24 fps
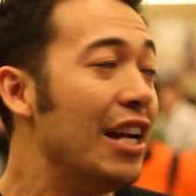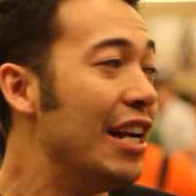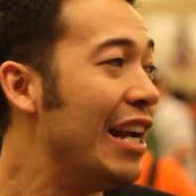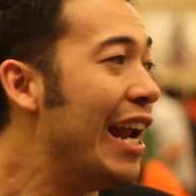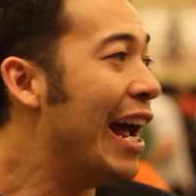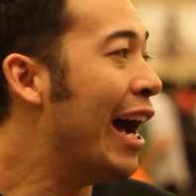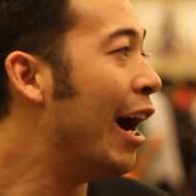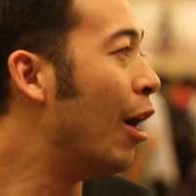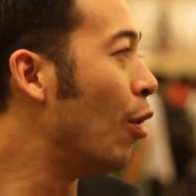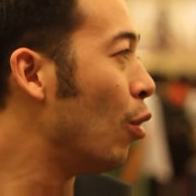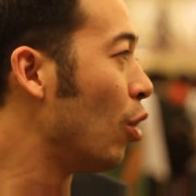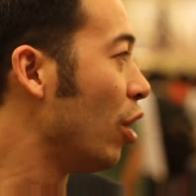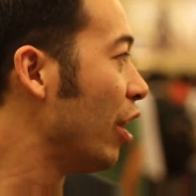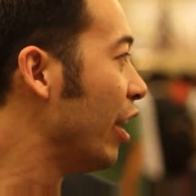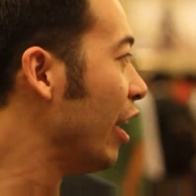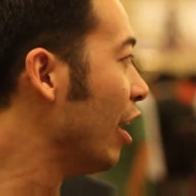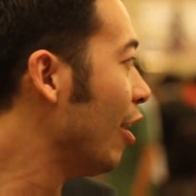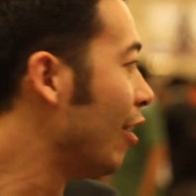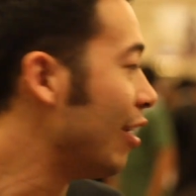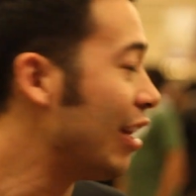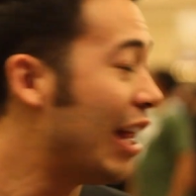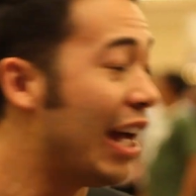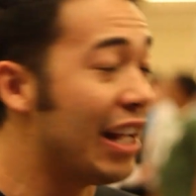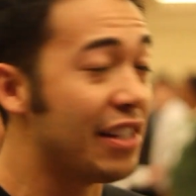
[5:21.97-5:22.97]
Now we're
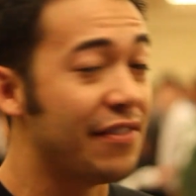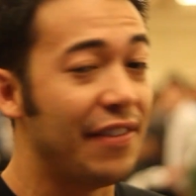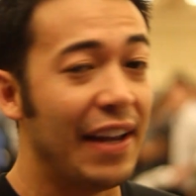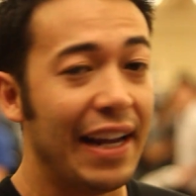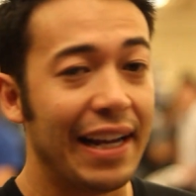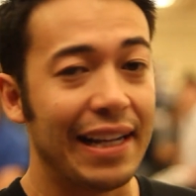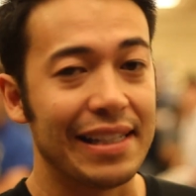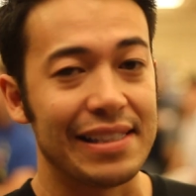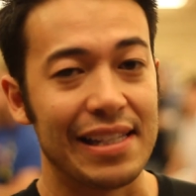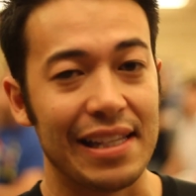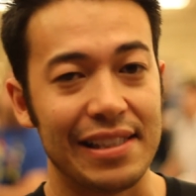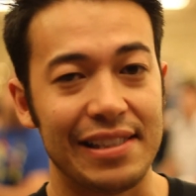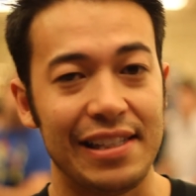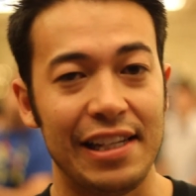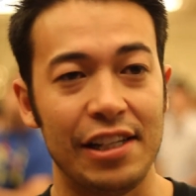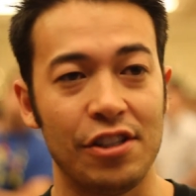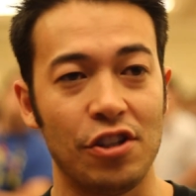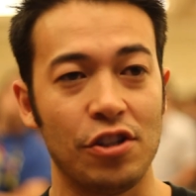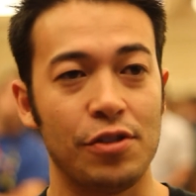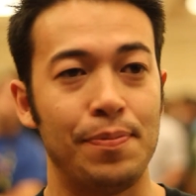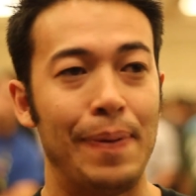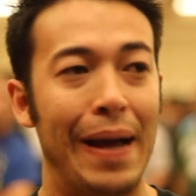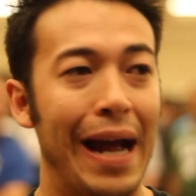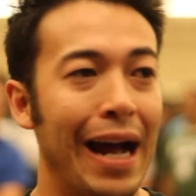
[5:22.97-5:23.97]
here in Las Vegas at
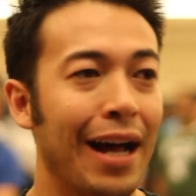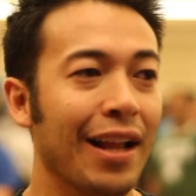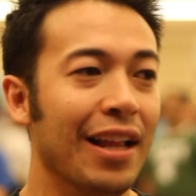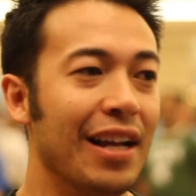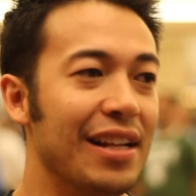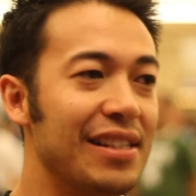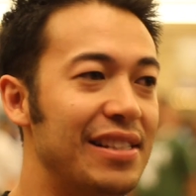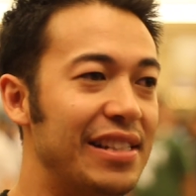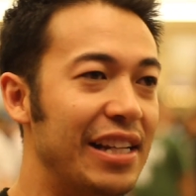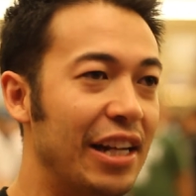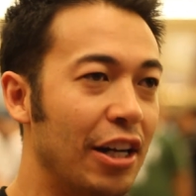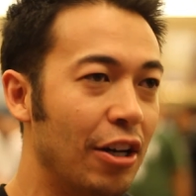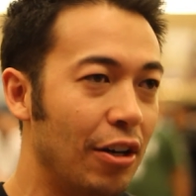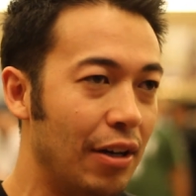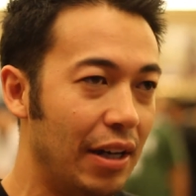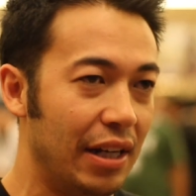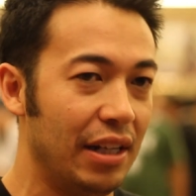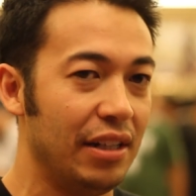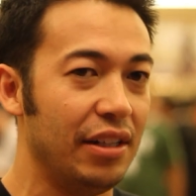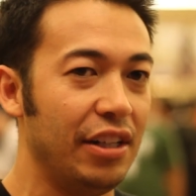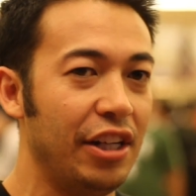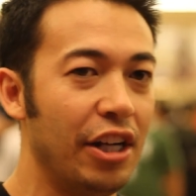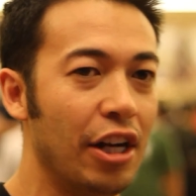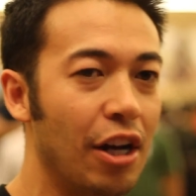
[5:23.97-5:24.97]
Caesar's Palace here
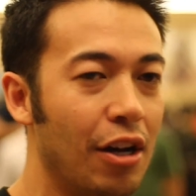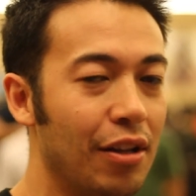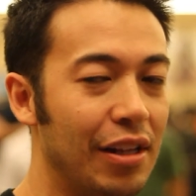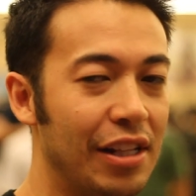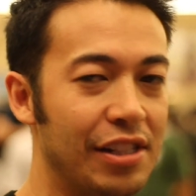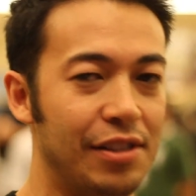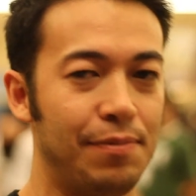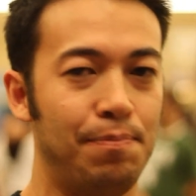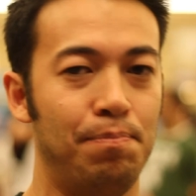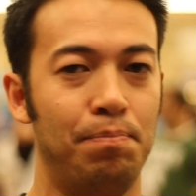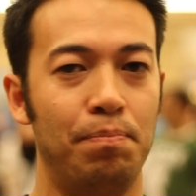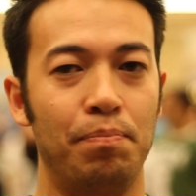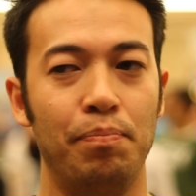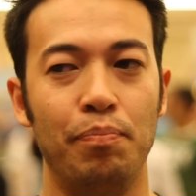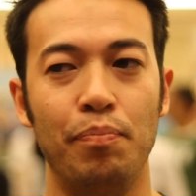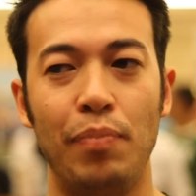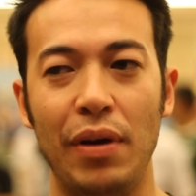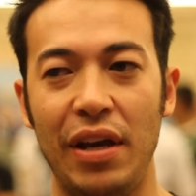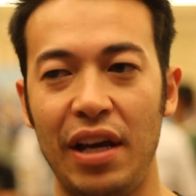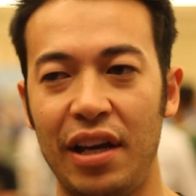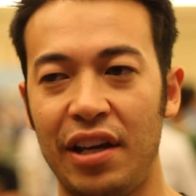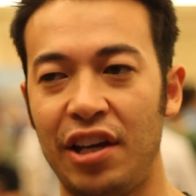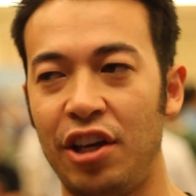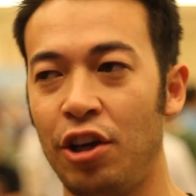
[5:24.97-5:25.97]
in this
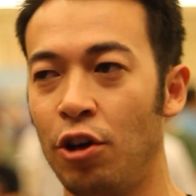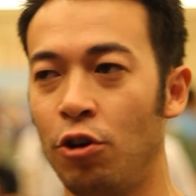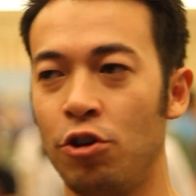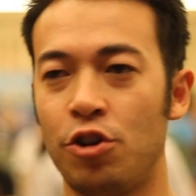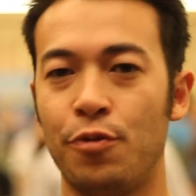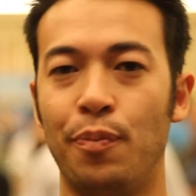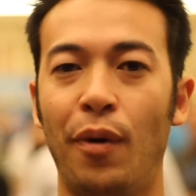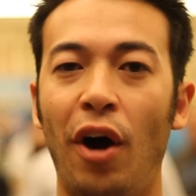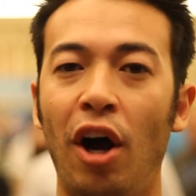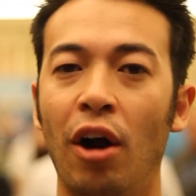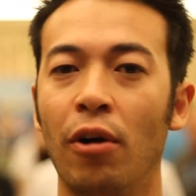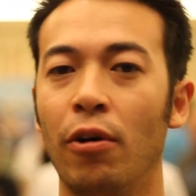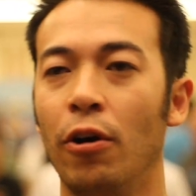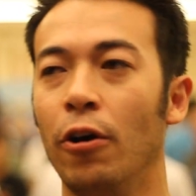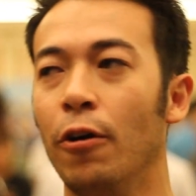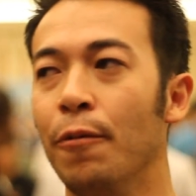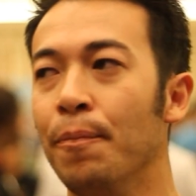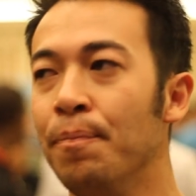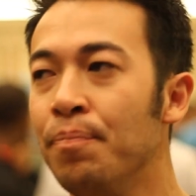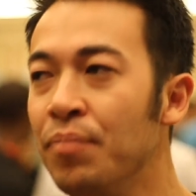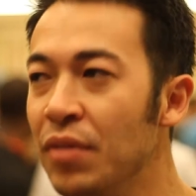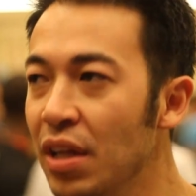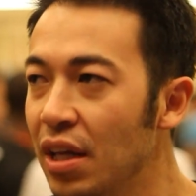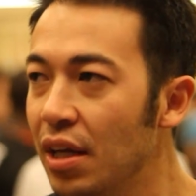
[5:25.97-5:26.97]
big, huge
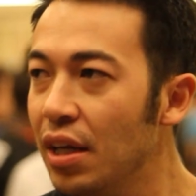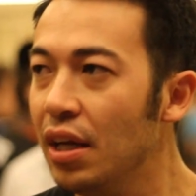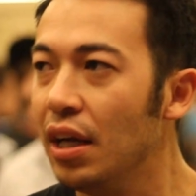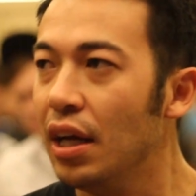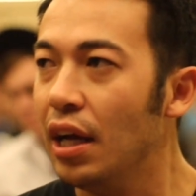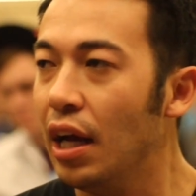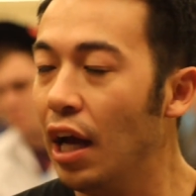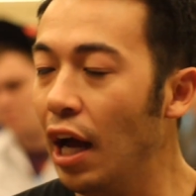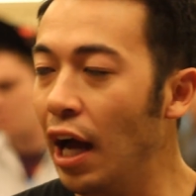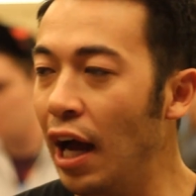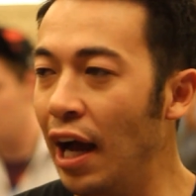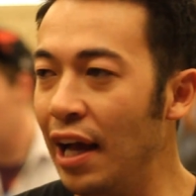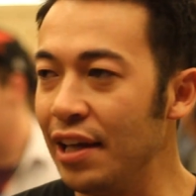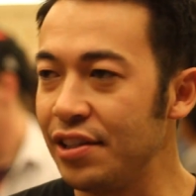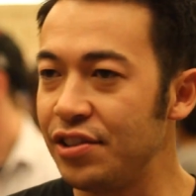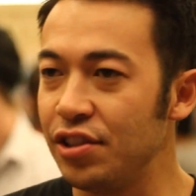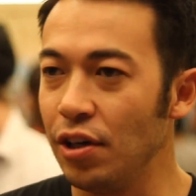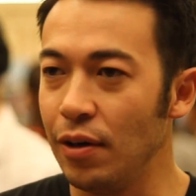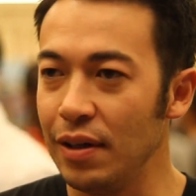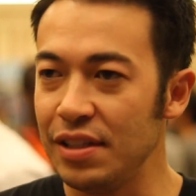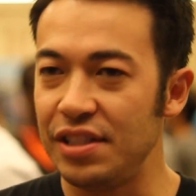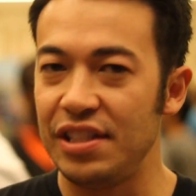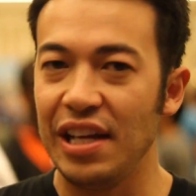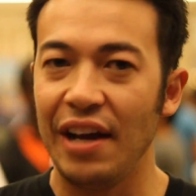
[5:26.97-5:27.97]
ballroom.
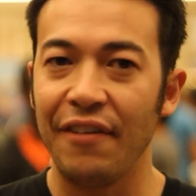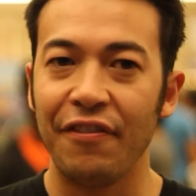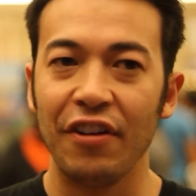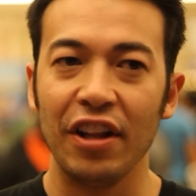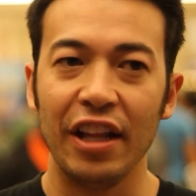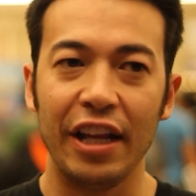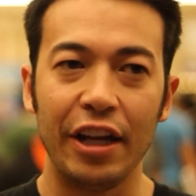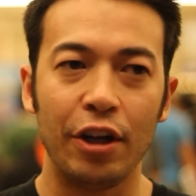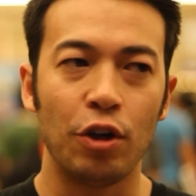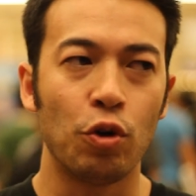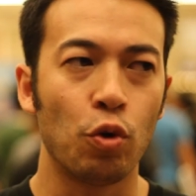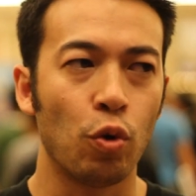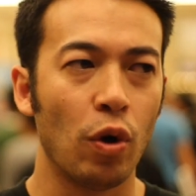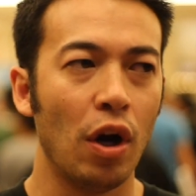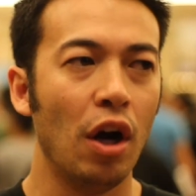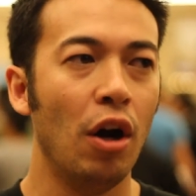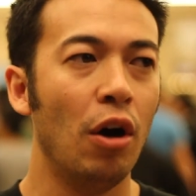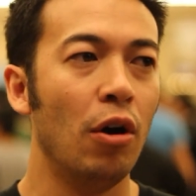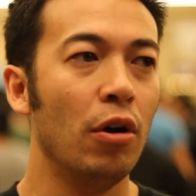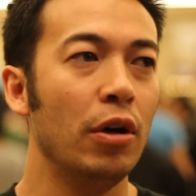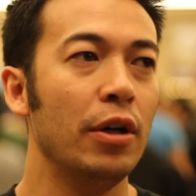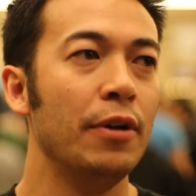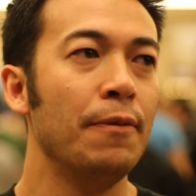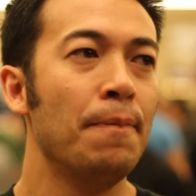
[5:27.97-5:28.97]
So it's definitely
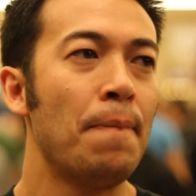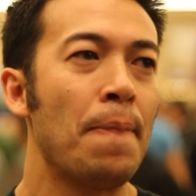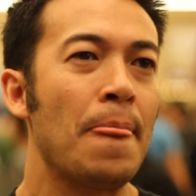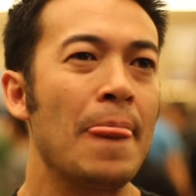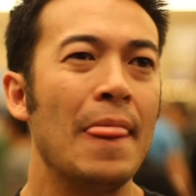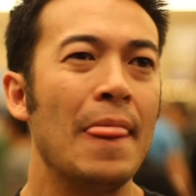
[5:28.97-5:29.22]
grown.